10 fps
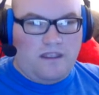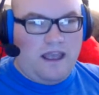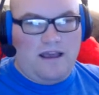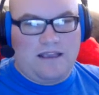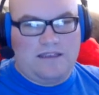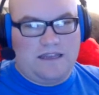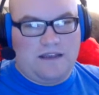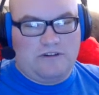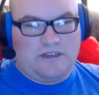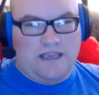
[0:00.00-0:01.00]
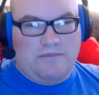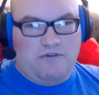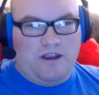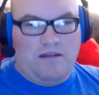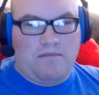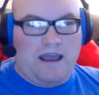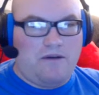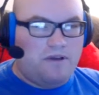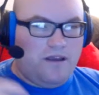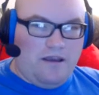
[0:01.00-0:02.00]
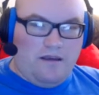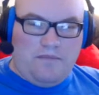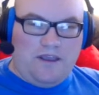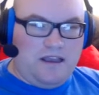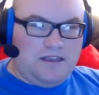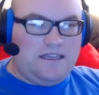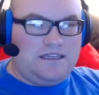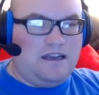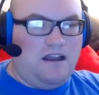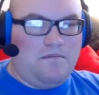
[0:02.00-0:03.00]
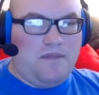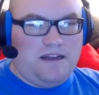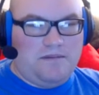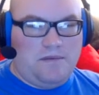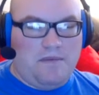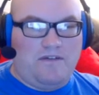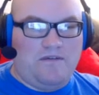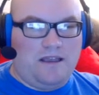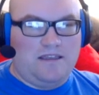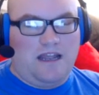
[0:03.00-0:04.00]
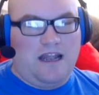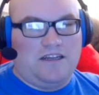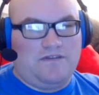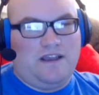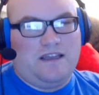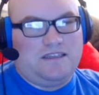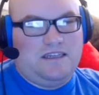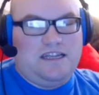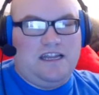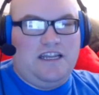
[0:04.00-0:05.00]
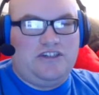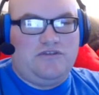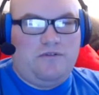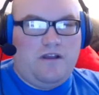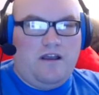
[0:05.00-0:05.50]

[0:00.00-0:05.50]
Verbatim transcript: yeah, like I said, they'll just keep bringing them out because there's a lot of money to be made from these, and I just think it's the initial